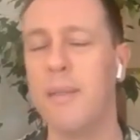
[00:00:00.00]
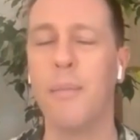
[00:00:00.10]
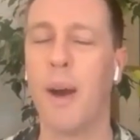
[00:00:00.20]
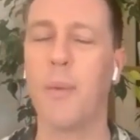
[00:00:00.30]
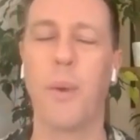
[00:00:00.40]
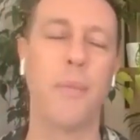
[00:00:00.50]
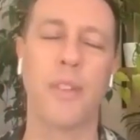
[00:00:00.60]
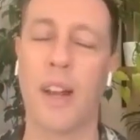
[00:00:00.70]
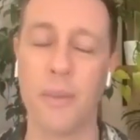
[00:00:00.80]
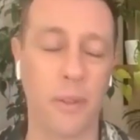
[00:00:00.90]
My
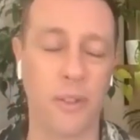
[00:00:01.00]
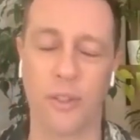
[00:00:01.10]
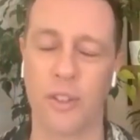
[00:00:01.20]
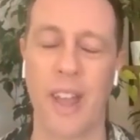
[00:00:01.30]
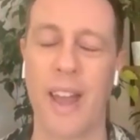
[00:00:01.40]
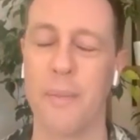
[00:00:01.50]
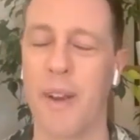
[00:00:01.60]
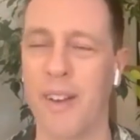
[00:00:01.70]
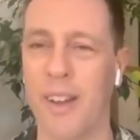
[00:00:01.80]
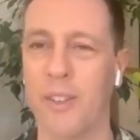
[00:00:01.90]
website, which is just
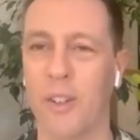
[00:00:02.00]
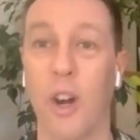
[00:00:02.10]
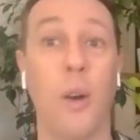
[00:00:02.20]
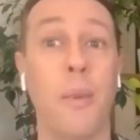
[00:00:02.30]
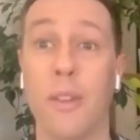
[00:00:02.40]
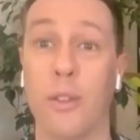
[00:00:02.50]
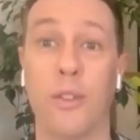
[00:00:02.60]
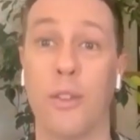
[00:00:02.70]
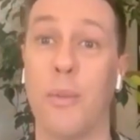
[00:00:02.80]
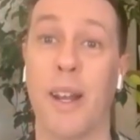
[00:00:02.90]
adambarralet.com, is
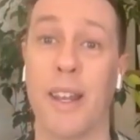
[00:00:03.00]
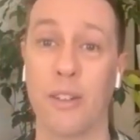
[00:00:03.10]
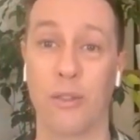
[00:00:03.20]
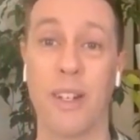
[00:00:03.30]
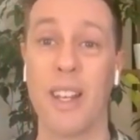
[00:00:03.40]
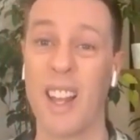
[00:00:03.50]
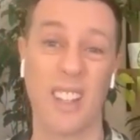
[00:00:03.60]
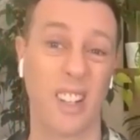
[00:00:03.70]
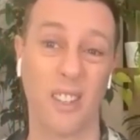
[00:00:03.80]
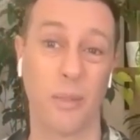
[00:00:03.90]
also on my link tree, and
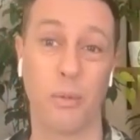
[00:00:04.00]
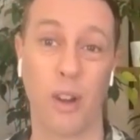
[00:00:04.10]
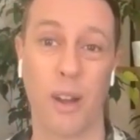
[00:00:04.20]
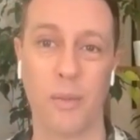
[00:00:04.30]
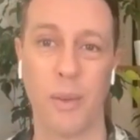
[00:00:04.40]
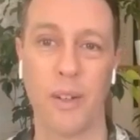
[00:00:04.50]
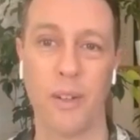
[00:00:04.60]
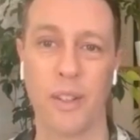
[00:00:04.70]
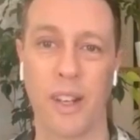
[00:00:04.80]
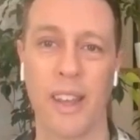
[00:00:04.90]
you can subscribe to my
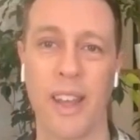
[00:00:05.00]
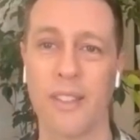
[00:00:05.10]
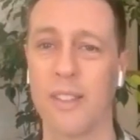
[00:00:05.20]
newsletter there.